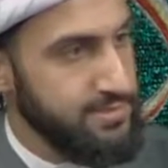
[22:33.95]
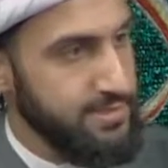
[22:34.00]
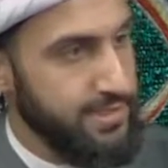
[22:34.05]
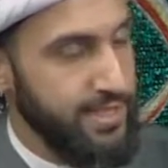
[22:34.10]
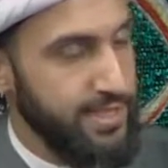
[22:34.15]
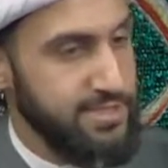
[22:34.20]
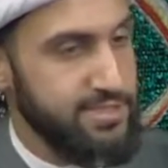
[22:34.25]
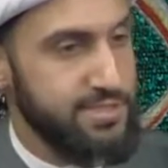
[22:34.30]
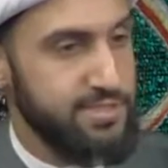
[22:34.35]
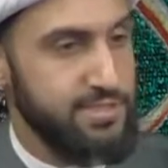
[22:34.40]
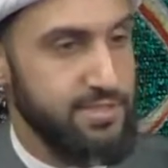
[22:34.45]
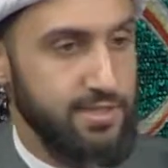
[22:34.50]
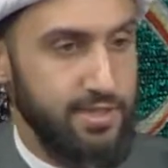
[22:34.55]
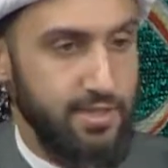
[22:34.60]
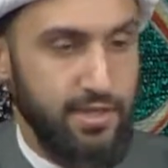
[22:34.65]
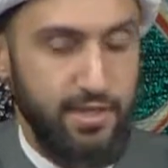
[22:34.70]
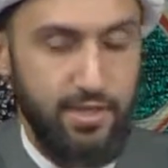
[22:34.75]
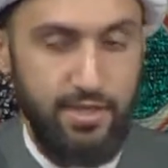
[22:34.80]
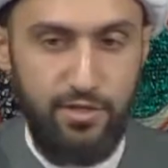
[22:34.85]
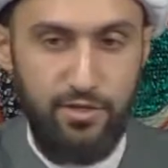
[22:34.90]
its
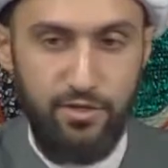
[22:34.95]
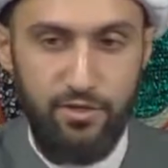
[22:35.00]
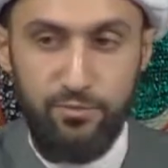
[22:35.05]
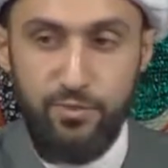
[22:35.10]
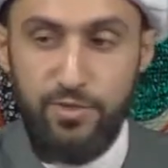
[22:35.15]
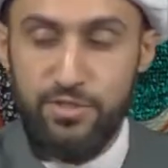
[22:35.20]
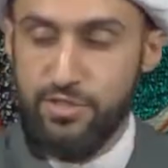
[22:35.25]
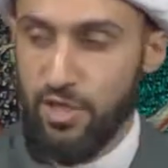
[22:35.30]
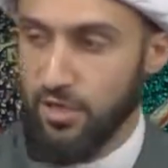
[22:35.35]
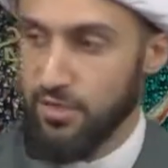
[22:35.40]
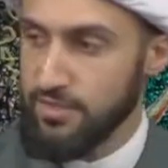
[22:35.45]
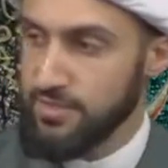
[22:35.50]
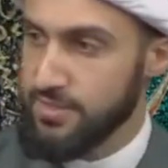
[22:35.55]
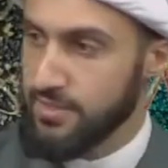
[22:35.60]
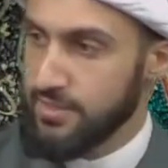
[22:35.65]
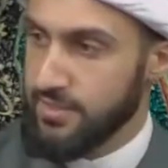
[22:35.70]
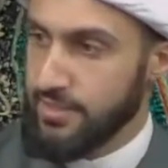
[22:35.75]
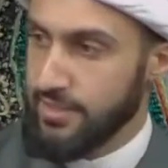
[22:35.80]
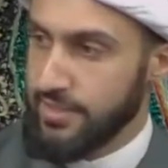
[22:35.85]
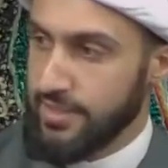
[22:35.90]

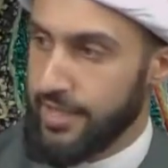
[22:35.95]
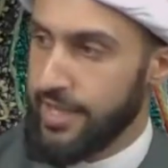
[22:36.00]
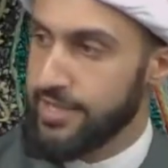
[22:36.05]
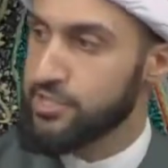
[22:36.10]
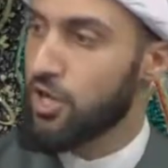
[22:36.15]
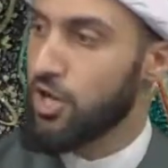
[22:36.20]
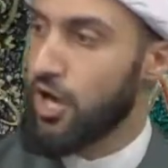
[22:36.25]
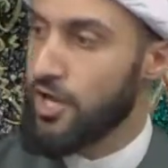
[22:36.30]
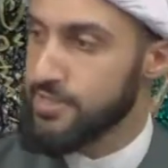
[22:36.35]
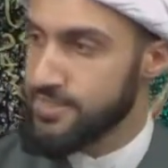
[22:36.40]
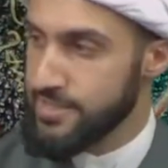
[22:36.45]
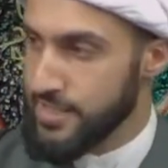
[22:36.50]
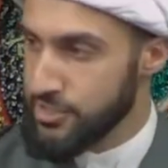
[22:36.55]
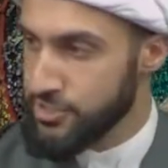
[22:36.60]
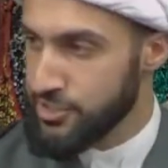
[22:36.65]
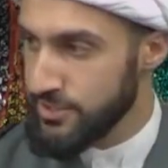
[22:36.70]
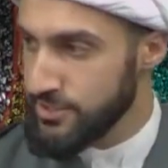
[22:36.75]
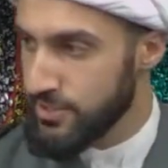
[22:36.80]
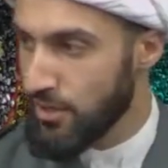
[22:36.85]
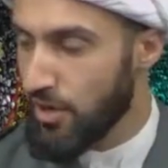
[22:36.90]
result, its
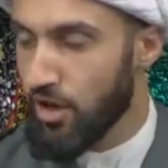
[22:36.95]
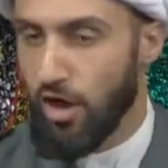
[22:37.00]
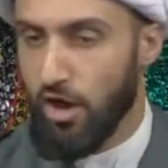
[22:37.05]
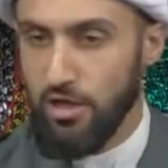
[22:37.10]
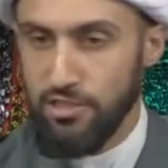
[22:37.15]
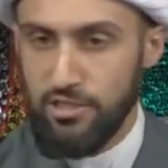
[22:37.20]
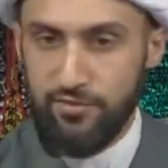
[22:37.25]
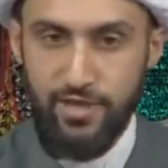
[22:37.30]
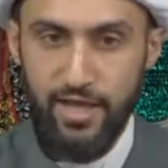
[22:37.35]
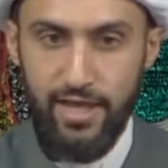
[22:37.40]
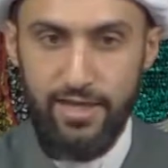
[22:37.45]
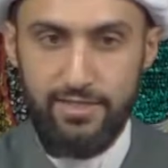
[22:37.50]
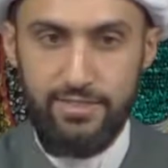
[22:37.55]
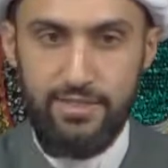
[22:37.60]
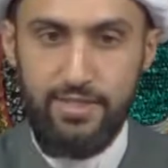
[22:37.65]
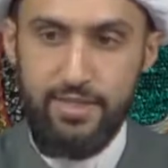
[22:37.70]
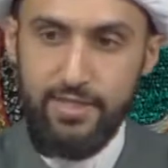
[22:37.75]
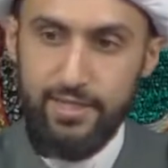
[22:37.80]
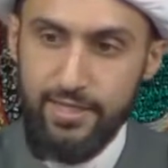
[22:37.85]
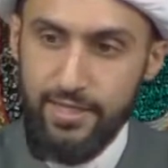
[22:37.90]
causation, all of
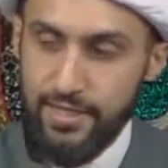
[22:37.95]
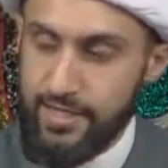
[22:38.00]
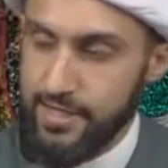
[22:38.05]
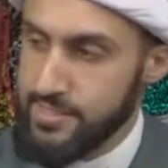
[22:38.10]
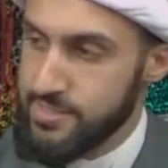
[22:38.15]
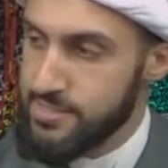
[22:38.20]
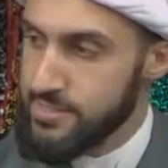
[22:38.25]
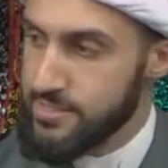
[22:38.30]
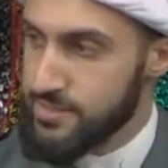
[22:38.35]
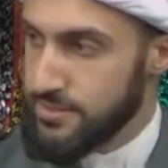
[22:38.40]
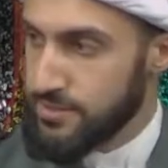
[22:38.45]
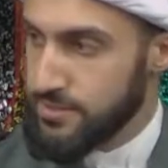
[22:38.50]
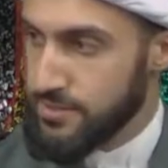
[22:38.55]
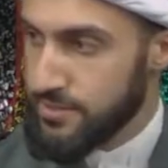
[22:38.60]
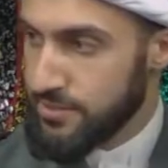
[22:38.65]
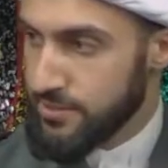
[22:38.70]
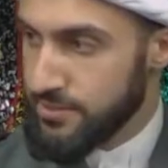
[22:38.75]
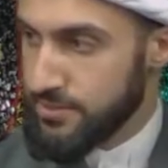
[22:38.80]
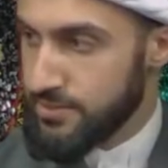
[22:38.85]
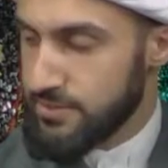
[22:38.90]
that is
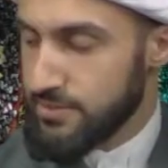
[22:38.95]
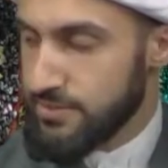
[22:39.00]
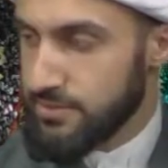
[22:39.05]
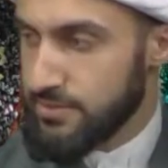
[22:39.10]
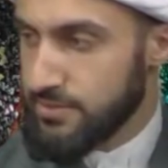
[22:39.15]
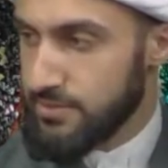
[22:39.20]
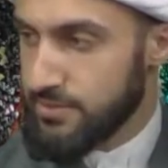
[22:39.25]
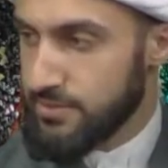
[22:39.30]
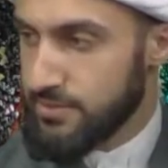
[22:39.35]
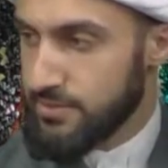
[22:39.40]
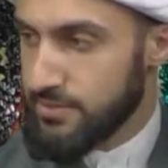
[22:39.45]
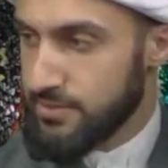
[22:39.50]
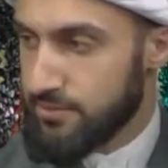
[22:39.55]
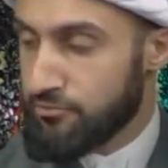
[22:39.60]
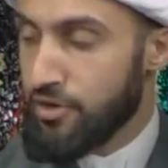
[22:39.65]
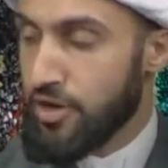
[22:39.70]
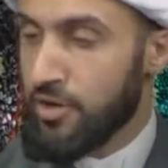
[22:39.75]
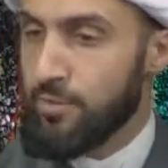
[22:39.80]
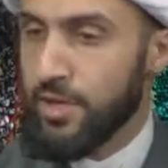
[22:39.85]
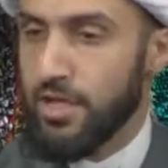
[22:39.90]

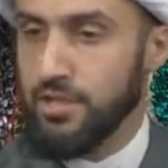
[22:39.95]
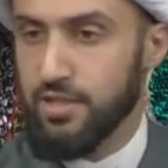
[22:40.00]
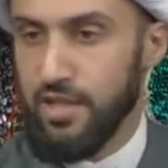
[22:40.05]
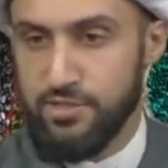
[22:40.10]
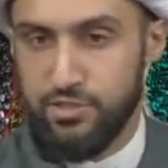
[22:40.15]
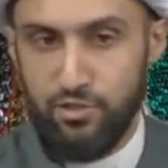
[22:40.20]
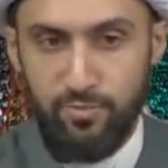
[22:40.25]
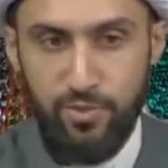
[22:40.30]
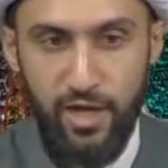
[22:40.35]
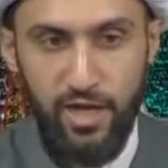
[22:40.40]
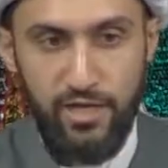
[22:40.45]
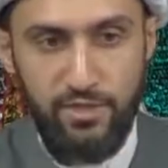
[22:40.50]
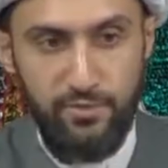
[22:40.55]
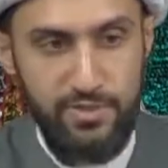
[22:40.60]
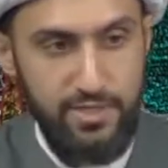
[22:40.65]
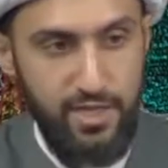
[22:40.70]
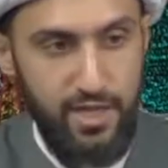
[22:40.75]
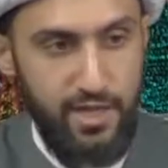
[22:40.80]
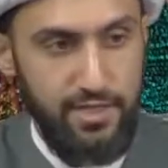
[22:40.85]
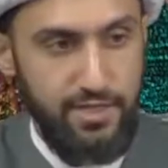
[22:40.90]
from Allah subhanahu
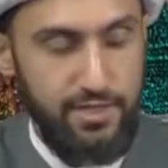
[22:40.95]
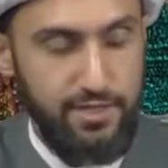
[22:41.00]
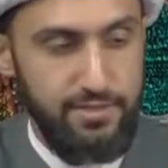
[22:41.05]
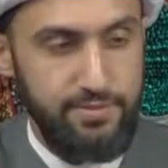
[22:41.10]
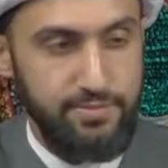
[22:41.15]
wa ta'ala.